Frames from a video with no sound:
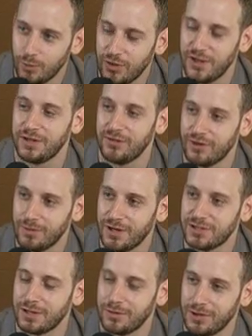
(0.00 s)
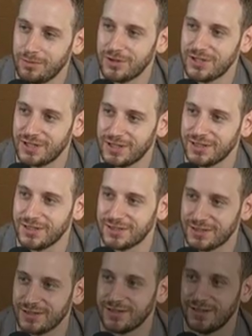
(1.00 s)
Well, thank you very much. I really appreciate
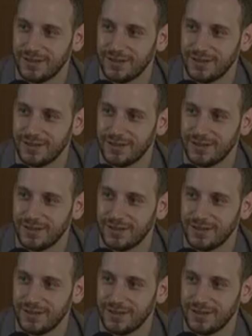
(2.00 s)
this.